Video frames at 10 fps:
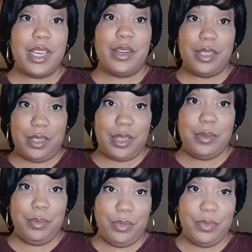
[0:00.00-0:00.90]
character,
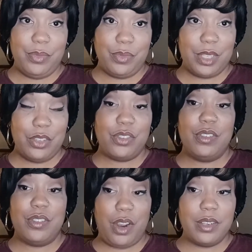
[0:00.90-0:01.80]
she
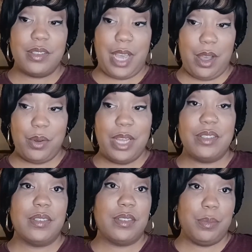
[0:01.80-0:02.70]
starts out
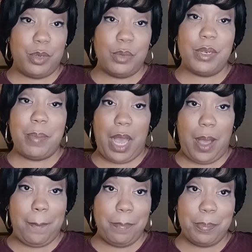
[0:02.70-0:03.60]
as a suburban
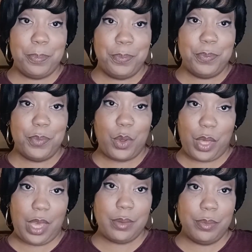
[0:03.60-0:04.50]
mom,
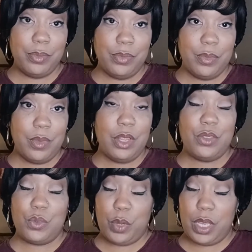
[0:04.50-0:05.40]
okay?
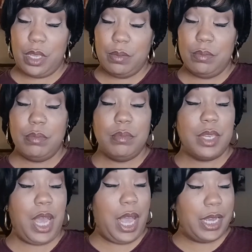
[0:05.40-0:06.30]
Sweet,
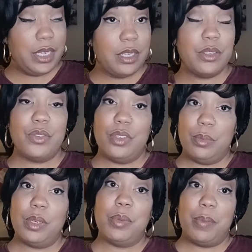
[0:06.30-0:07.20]
kind,
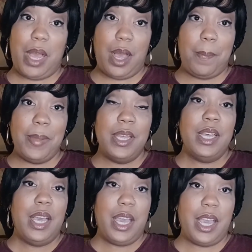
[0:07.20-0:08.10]
suburban mom.
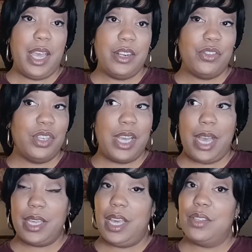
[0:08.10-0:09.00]
And she
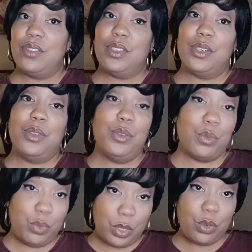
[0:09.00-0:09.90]
got gangsta
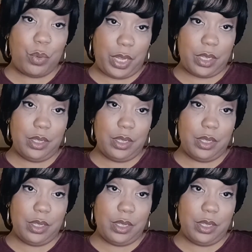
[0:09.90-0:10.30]
real quick.